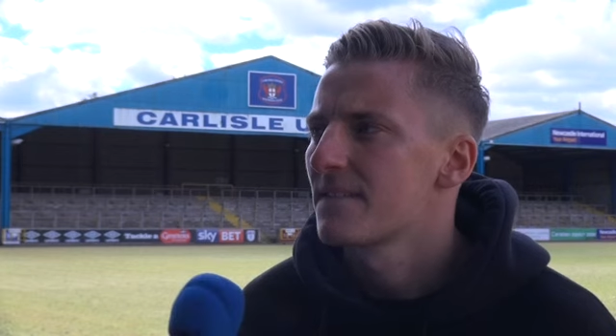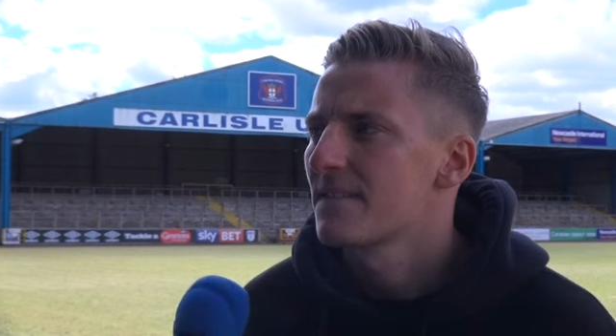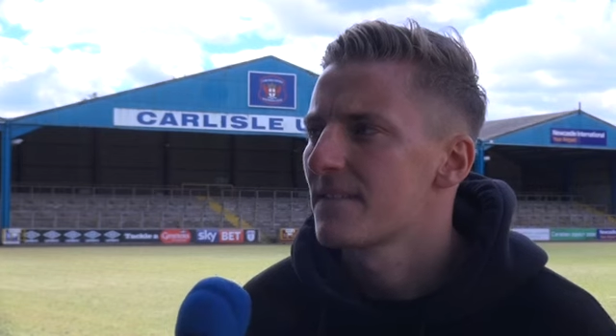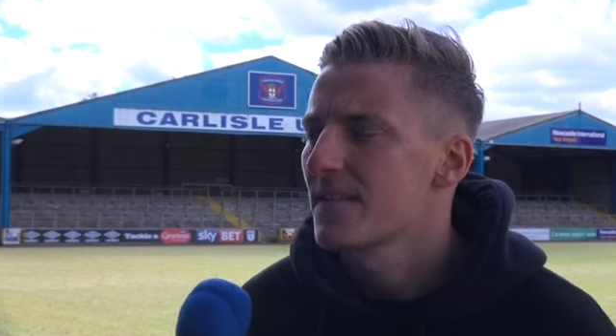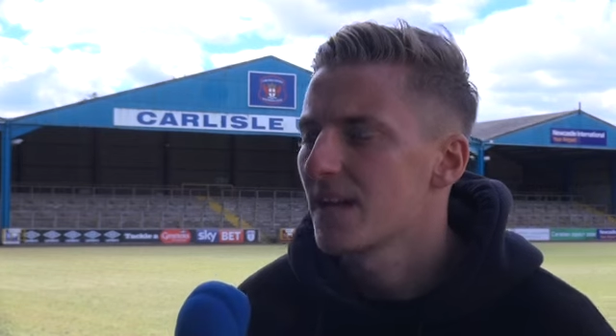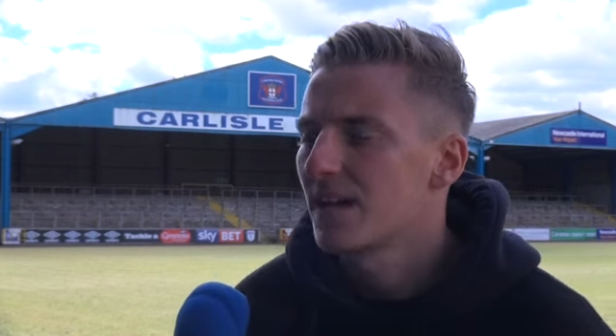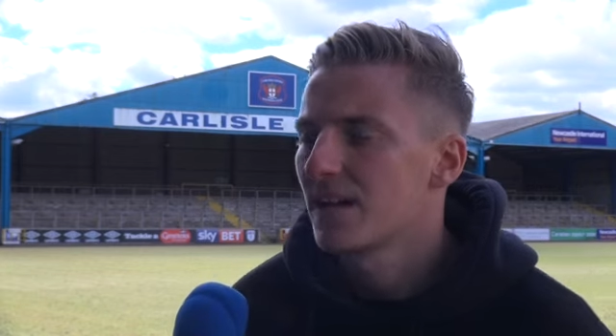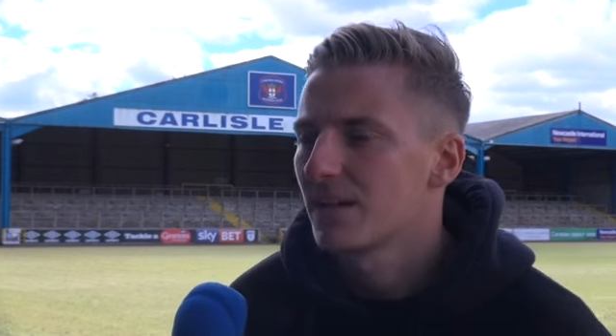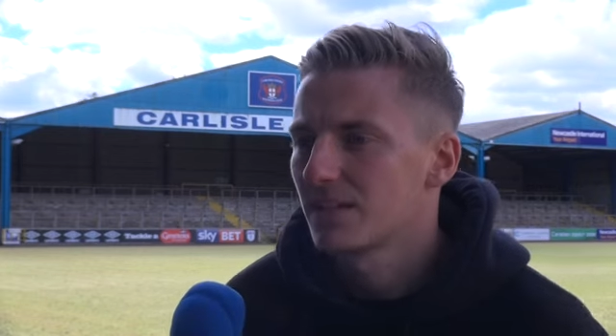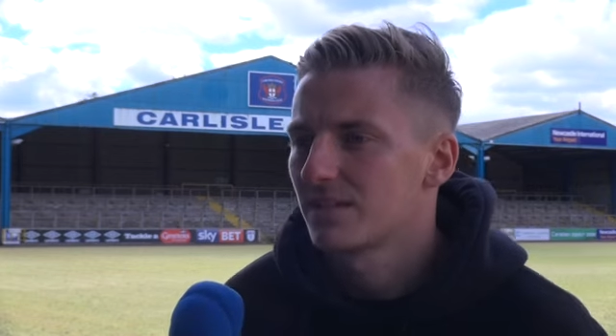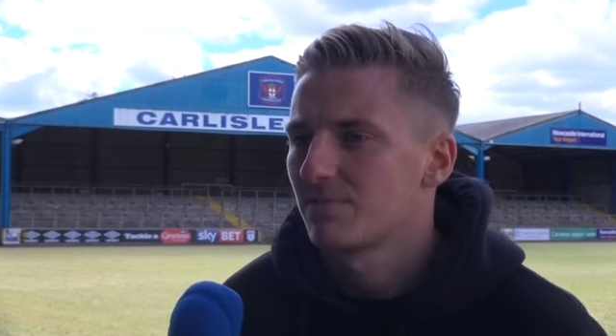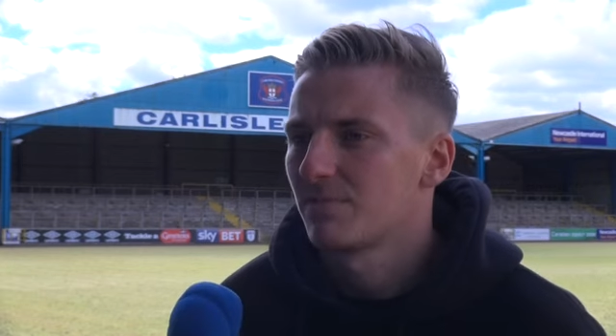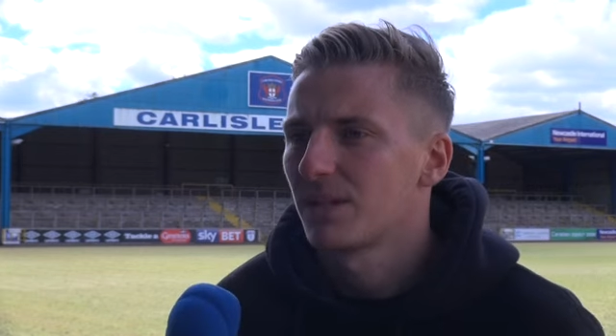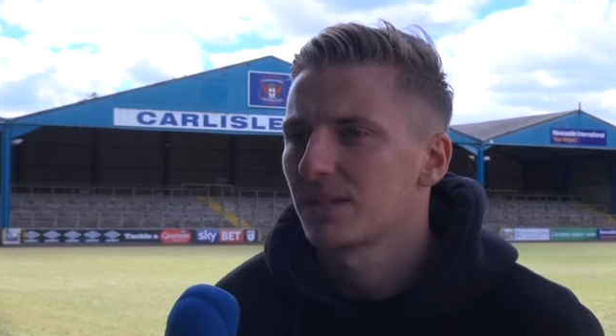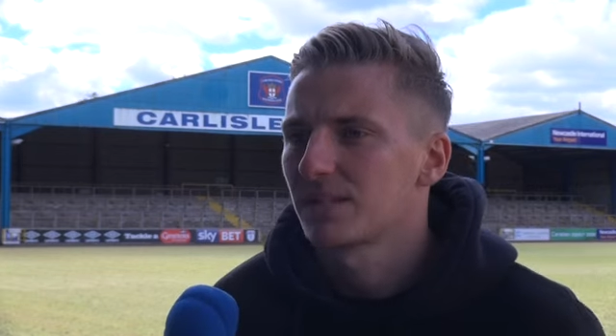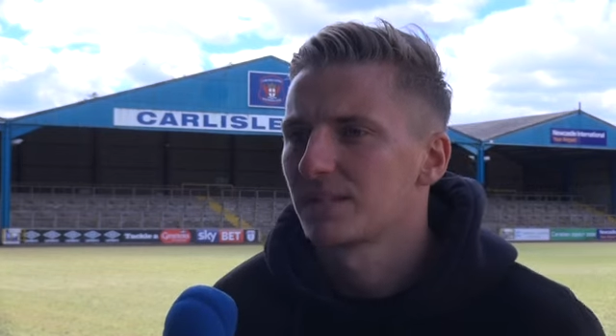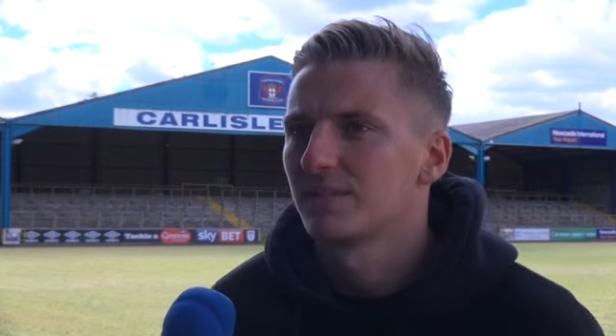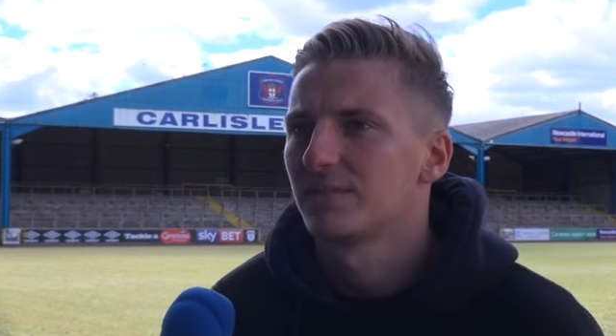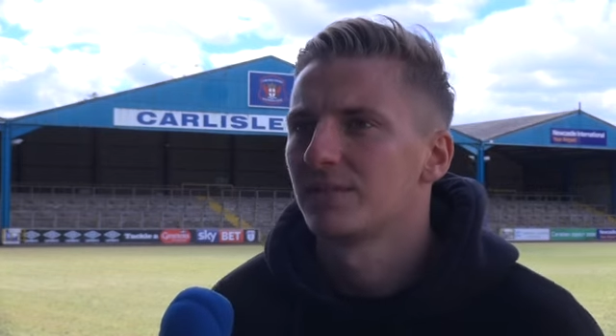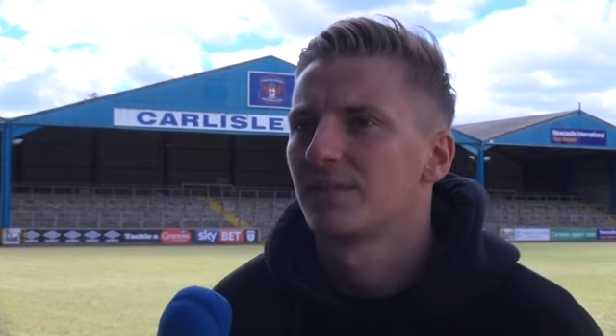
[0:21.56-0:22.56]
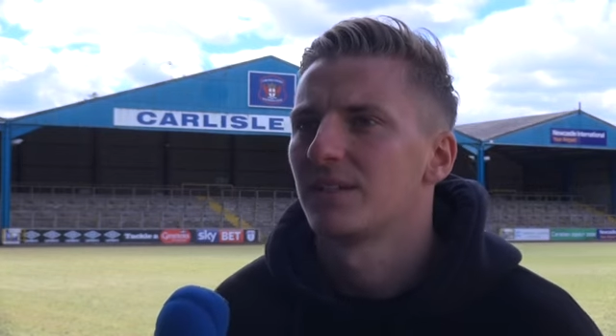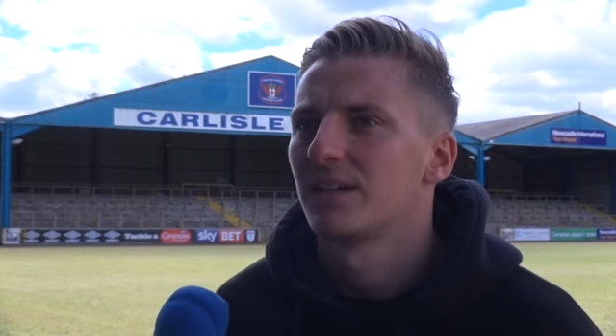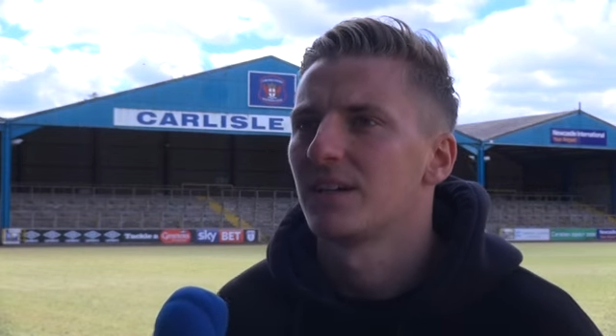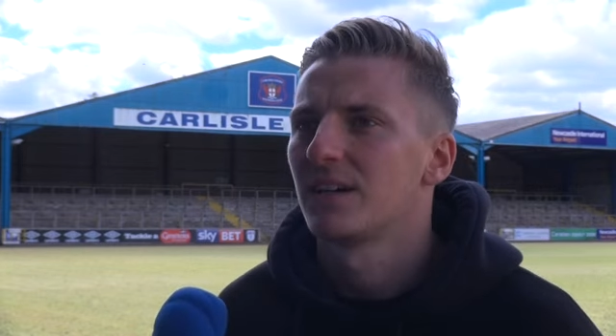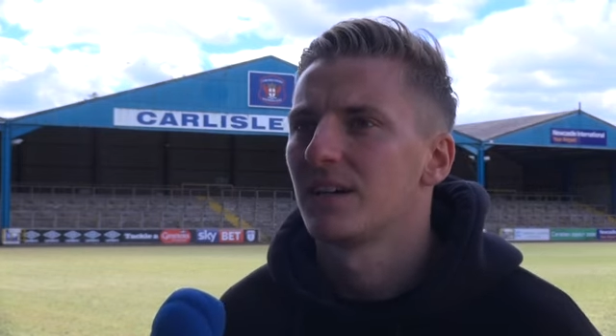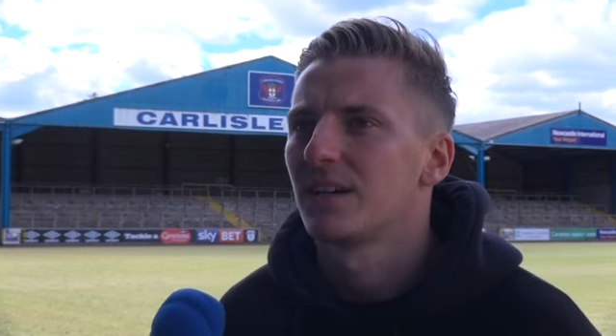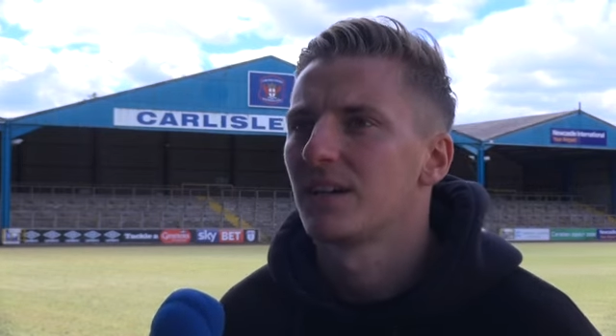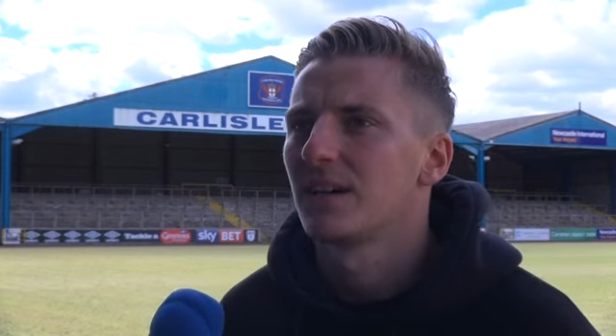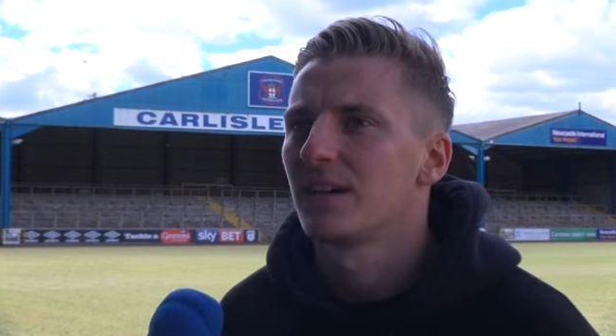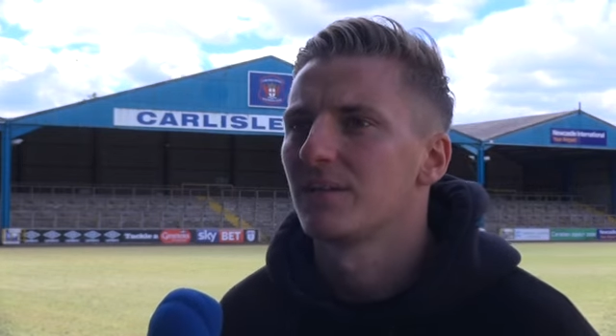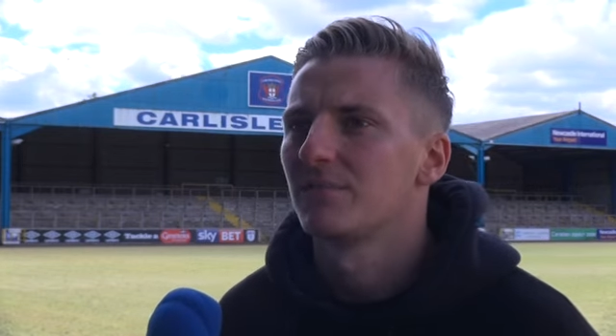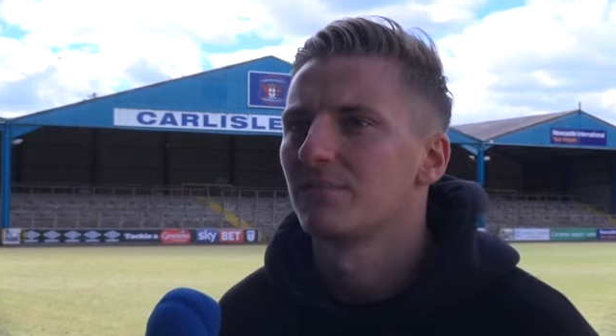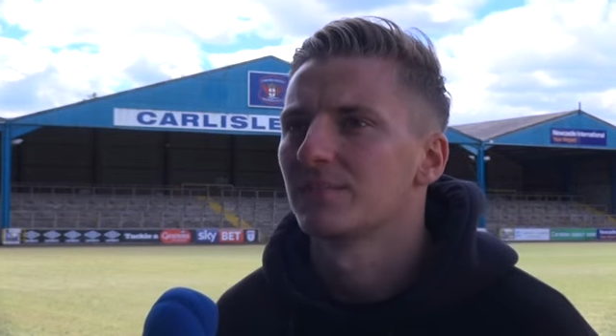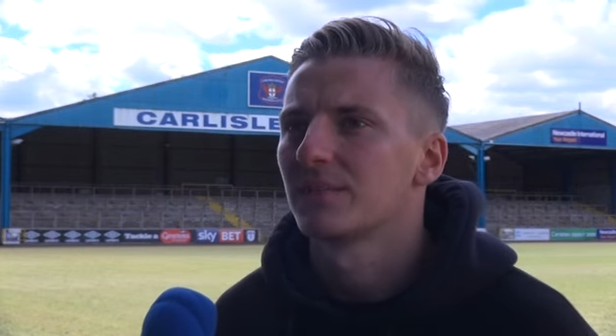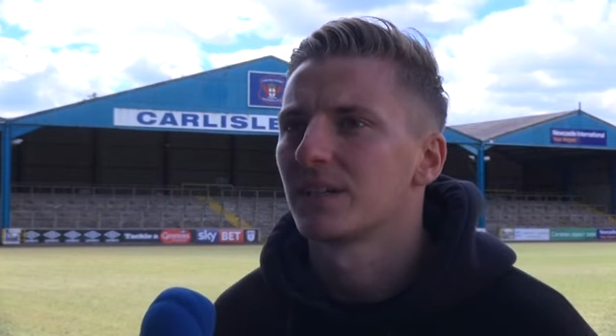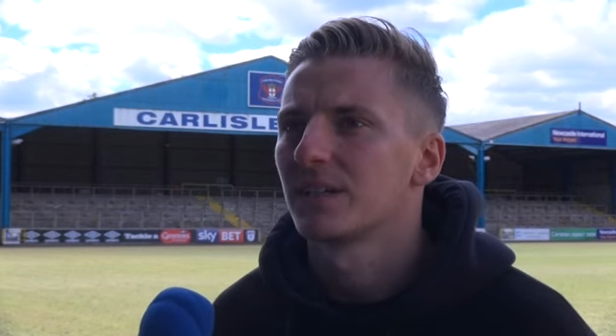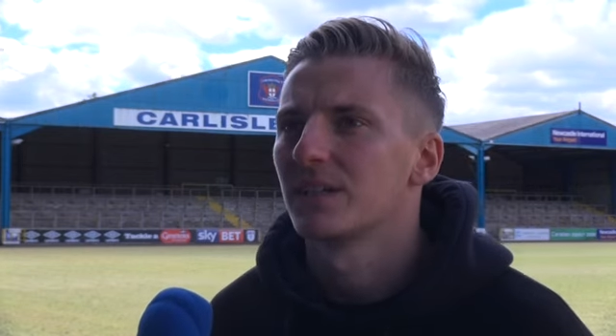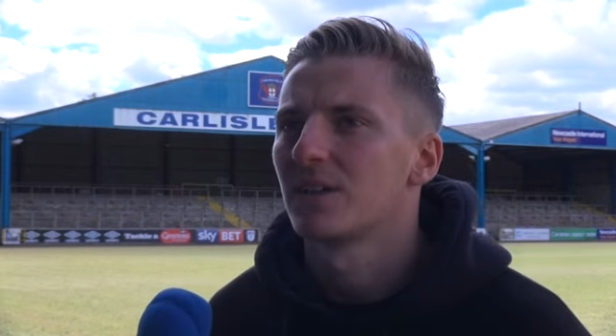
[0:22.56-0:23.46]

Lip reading: Yeah, it's massive. He